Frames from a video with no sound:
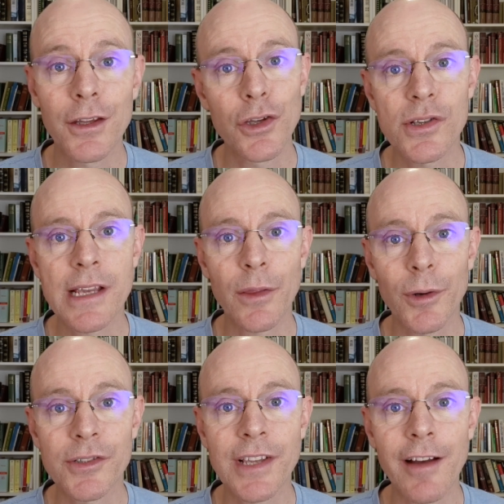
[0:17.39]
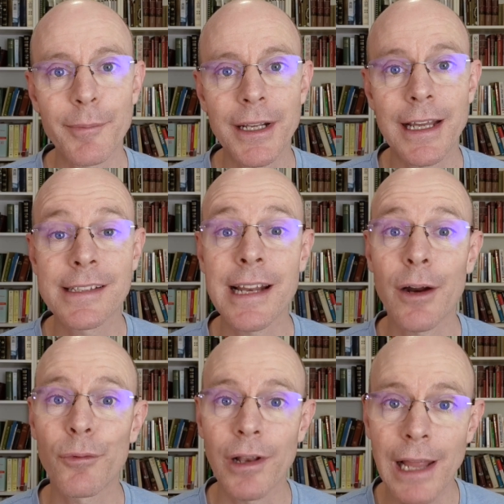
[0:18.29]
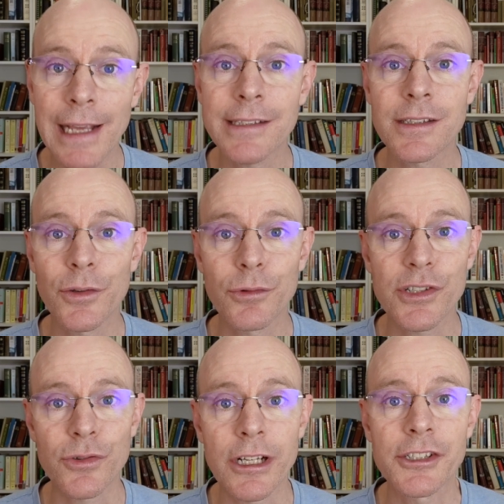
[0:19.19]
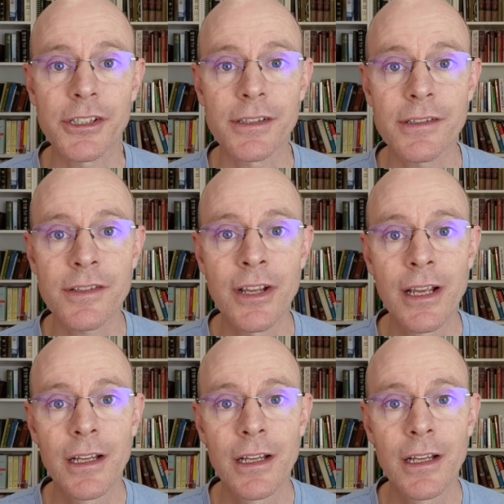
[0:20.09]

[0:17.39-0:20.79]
the New South Wales government has now relaxed the restrictions